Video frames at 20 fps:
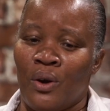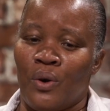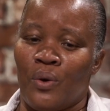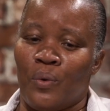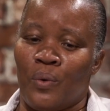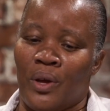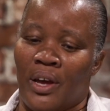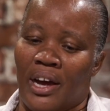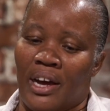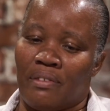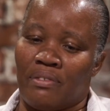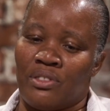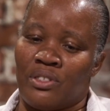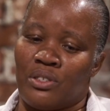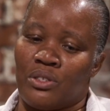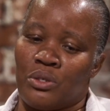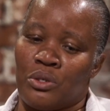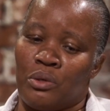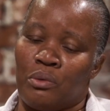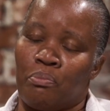we have
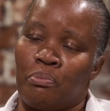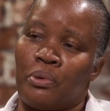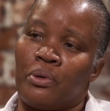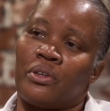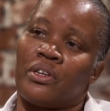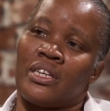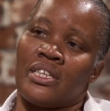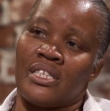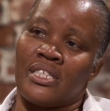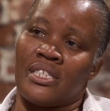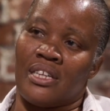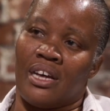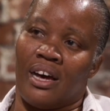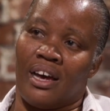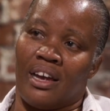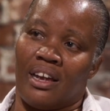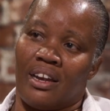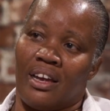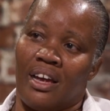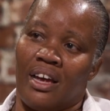to put
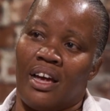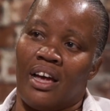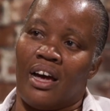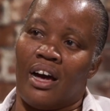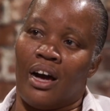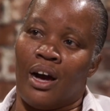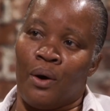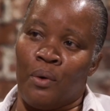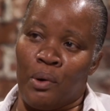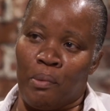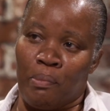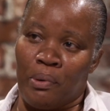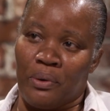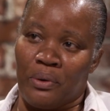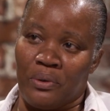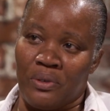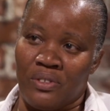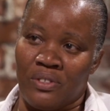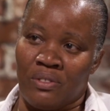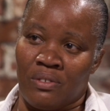aside our
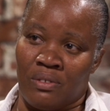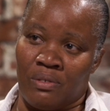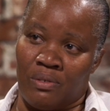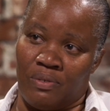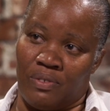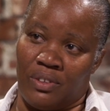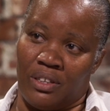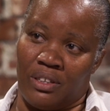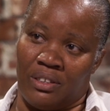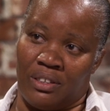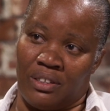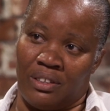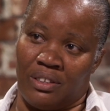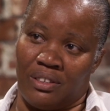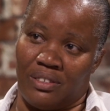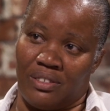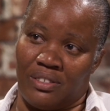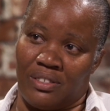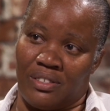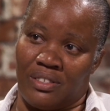personal
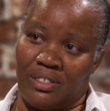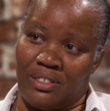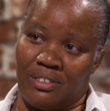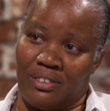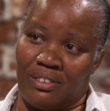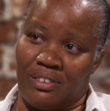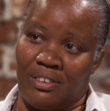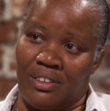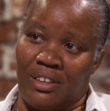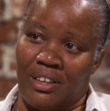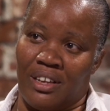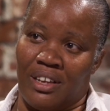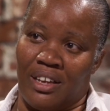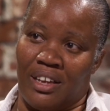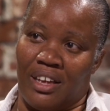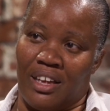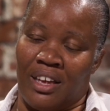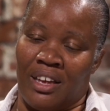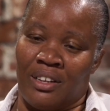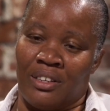feelings. And,
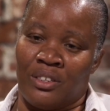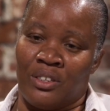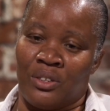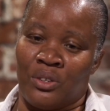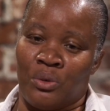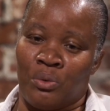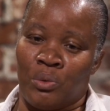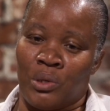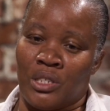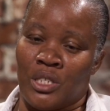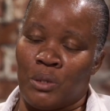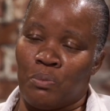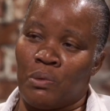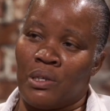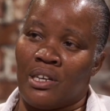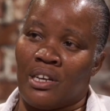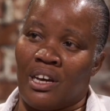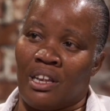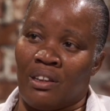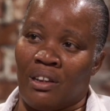we
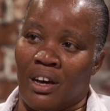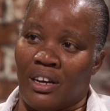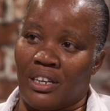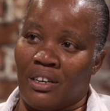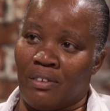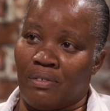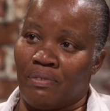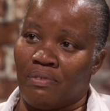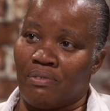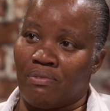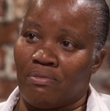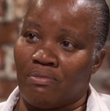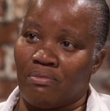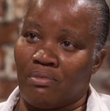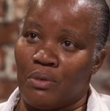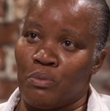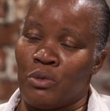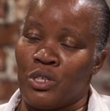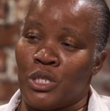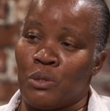speak
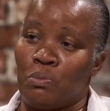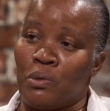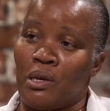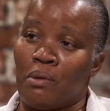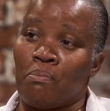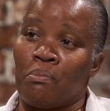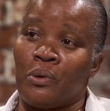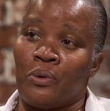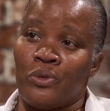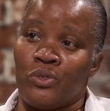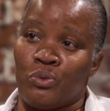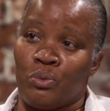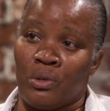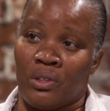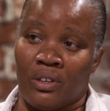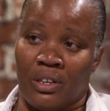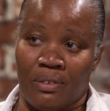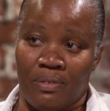most with our